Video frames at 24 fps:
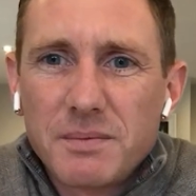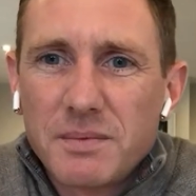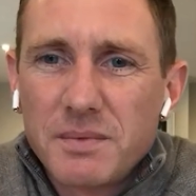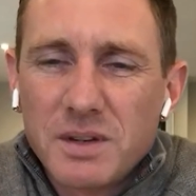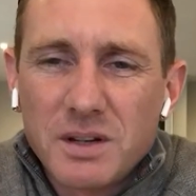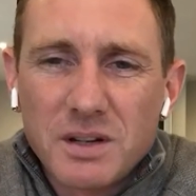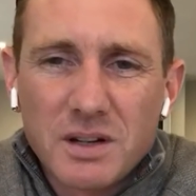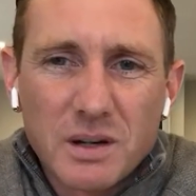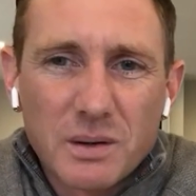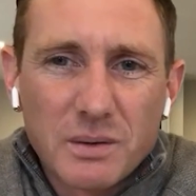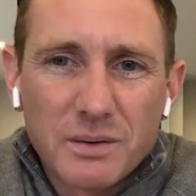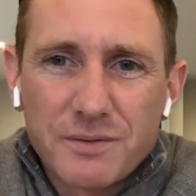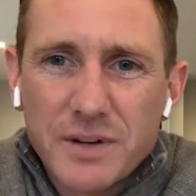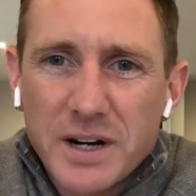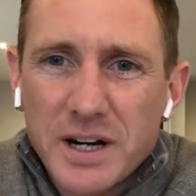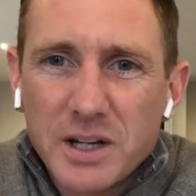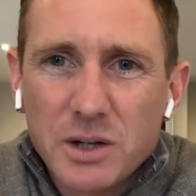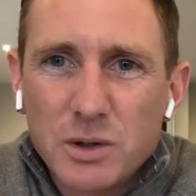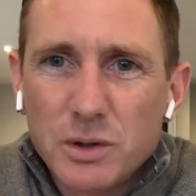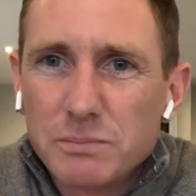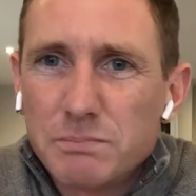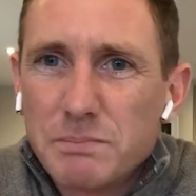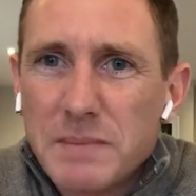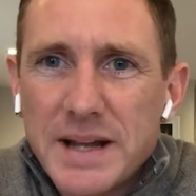You know, a very
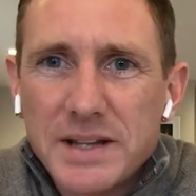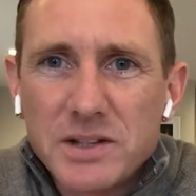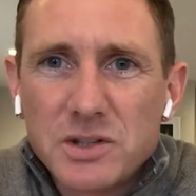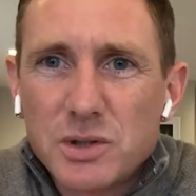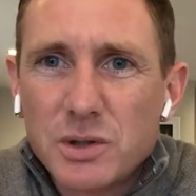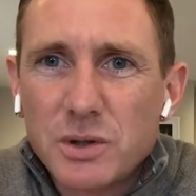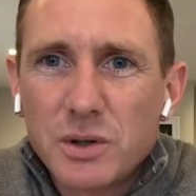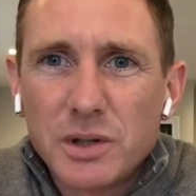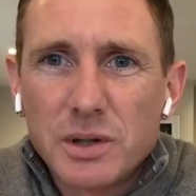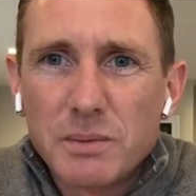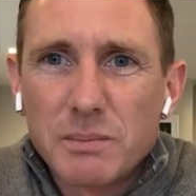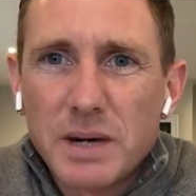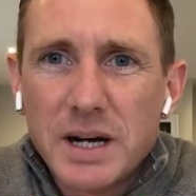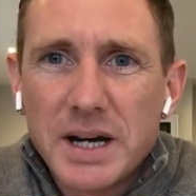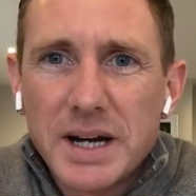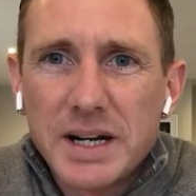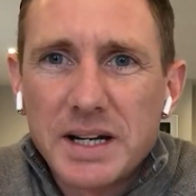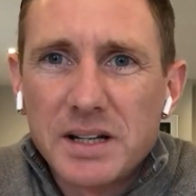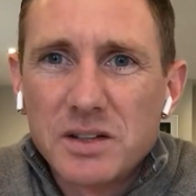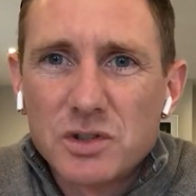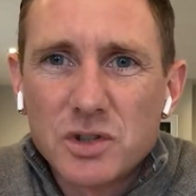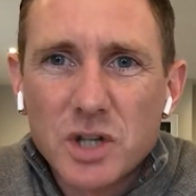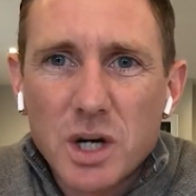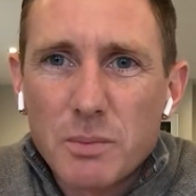good mentor of mine
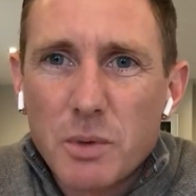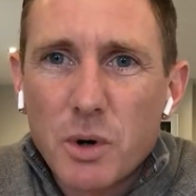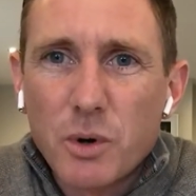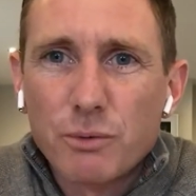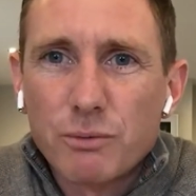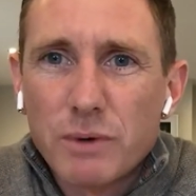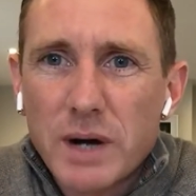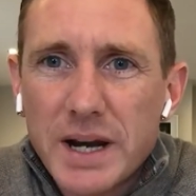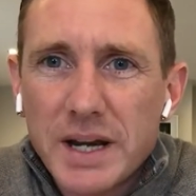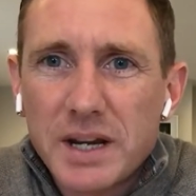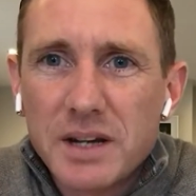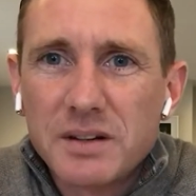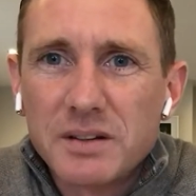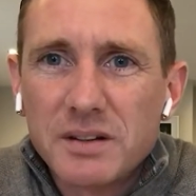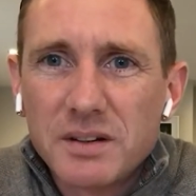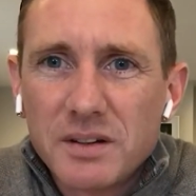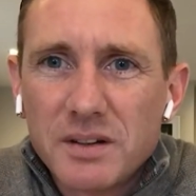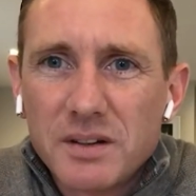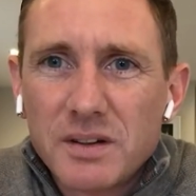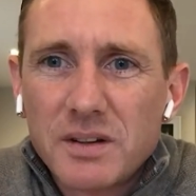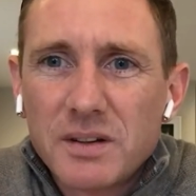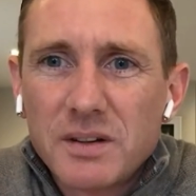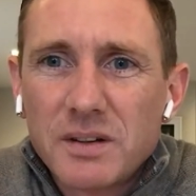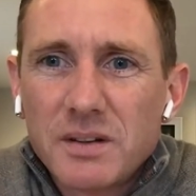in Tom O'Ryan,
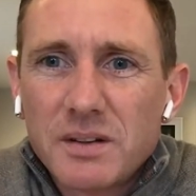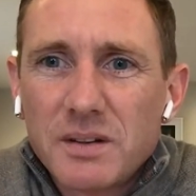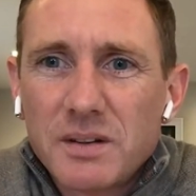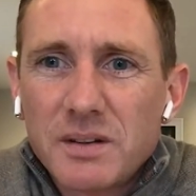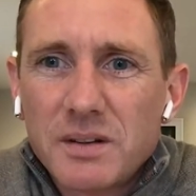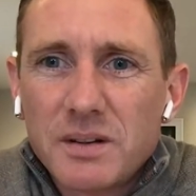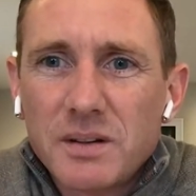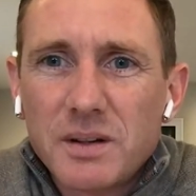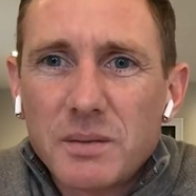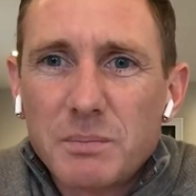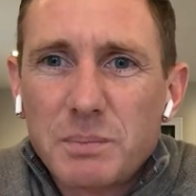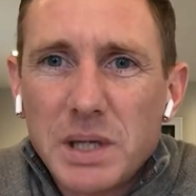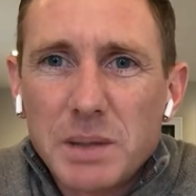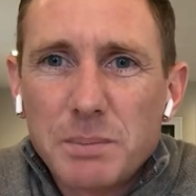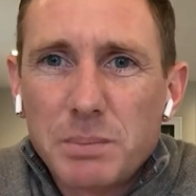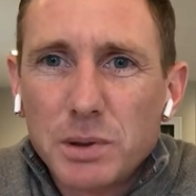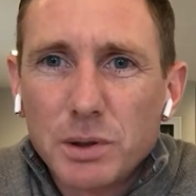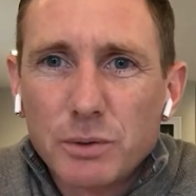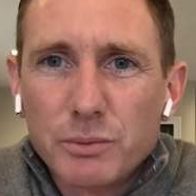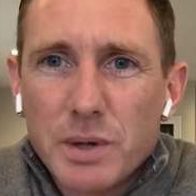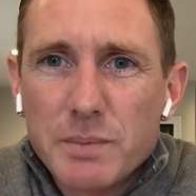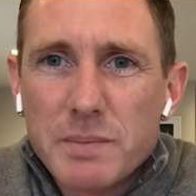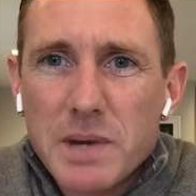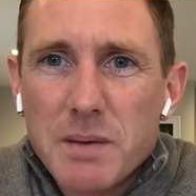
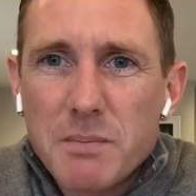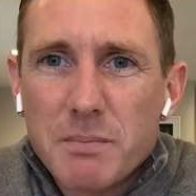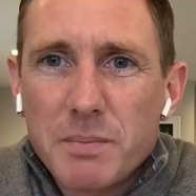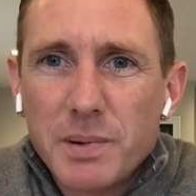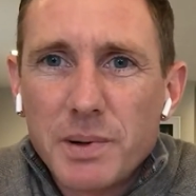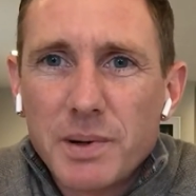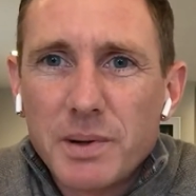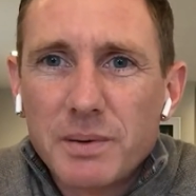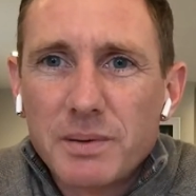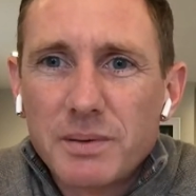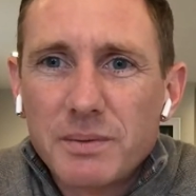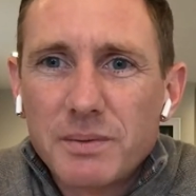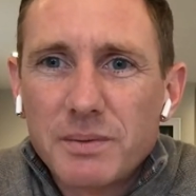people will remember,